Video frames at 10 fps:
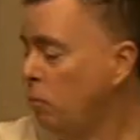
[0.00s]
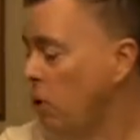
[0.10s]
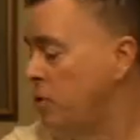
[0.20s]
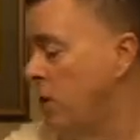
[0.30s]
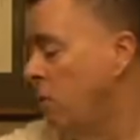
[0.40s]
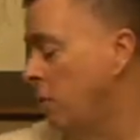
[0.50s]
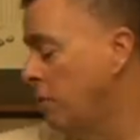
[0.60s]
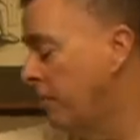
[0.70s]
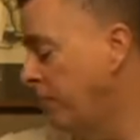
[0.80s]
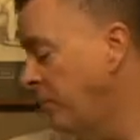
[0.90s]
So,
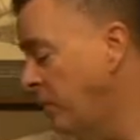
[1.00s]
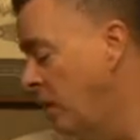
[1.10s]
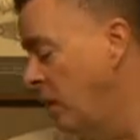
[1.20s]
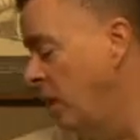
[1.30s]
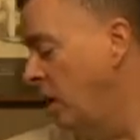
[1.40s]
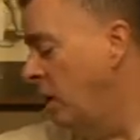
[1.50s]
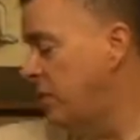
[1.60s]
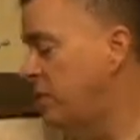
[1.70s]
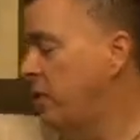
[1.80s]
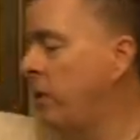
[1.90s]
let's
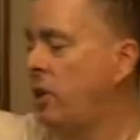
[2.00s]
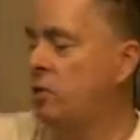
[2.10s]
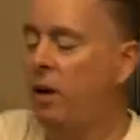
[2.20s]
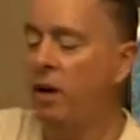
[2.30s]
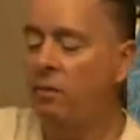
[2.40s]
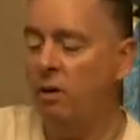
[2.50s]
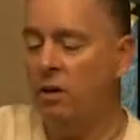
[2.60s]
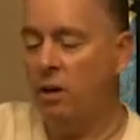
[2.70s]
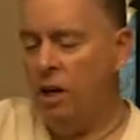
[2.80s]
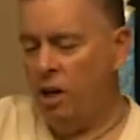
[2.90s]
see what else we have
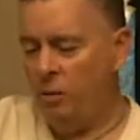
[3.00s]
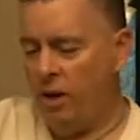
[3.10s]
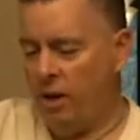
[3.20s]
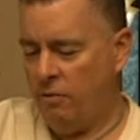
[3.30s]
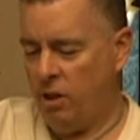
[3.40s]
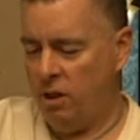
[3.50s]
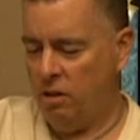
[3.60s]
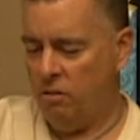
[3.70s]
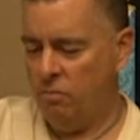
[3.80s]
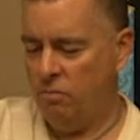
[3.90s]
here. We have
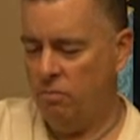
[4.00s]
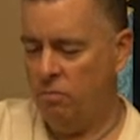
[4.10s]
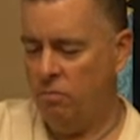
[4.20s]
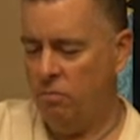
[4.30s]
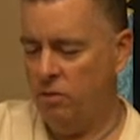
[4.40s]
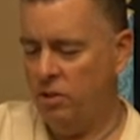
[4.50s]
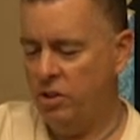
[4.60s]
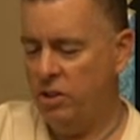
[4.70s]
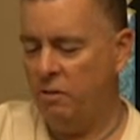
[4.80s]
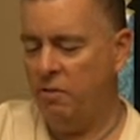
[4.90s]
the
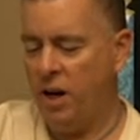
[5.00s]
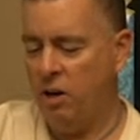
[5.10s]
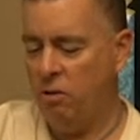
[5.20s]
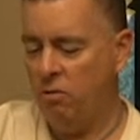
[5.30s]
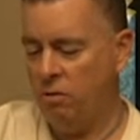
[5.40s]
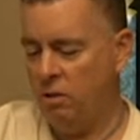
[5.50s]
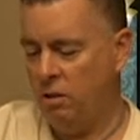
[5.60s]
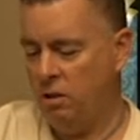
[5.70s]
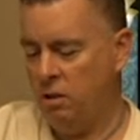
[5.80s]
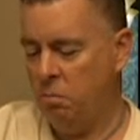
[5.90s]
Stefano
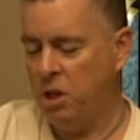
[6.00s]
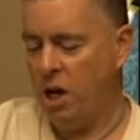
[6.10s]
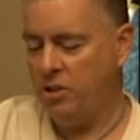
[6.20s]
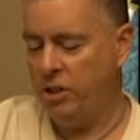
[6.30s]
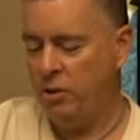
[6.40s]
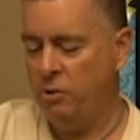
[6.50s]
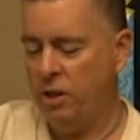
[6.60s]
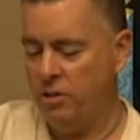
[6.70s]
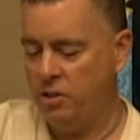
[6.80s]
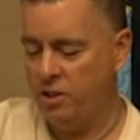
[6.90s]
de Blasi
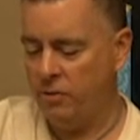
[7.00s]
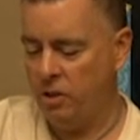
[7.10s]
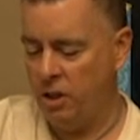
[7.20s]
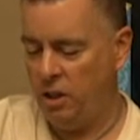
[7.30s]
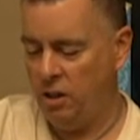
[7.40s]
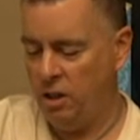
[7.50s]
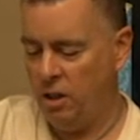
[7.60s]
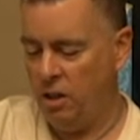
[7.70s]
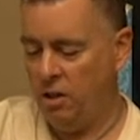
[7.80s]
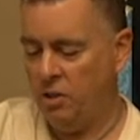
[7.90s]
2017
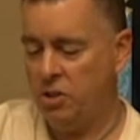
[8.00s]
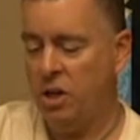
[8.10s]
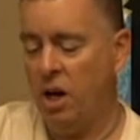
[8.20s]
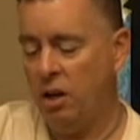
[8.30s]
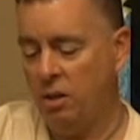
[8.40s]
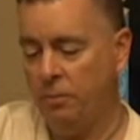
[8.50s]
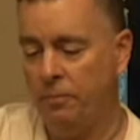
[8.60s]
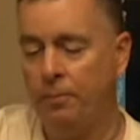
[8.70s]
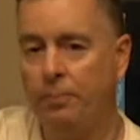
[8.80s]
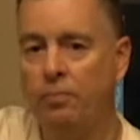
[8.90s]
Toscana
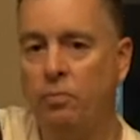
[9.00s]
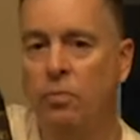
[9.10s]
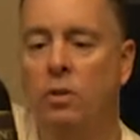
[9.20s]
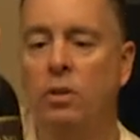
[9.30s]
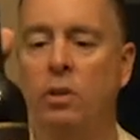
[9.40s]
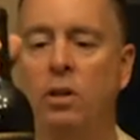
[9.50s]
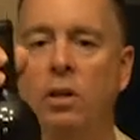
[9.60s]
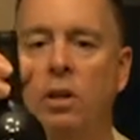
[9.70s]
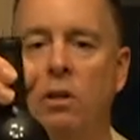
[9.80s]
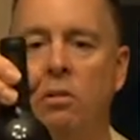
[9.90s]

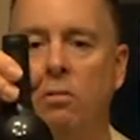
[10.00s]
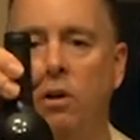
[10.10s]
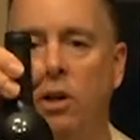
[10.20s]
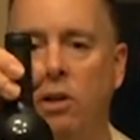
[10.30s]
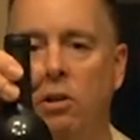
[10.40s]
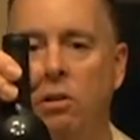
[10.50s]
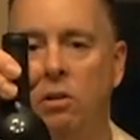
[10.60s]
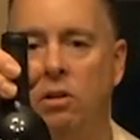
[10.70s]
right here.